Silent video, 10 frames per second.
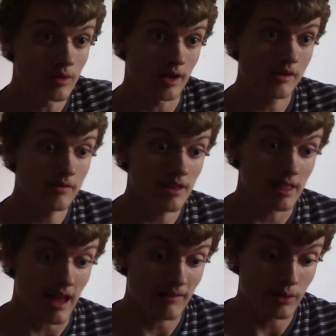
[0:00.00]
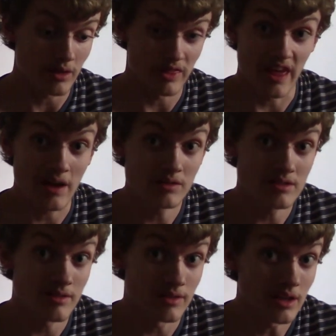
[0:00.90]
Tell them that after
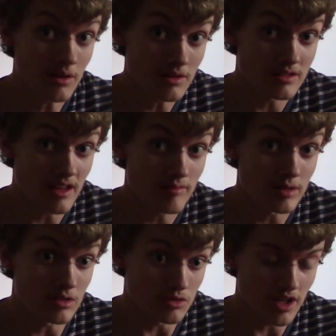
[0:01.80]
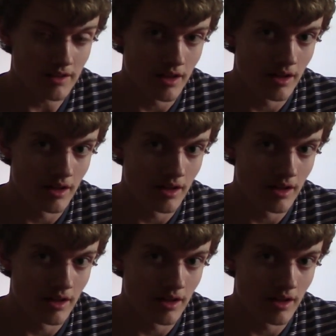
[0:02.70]
thousands of years they've been tricked?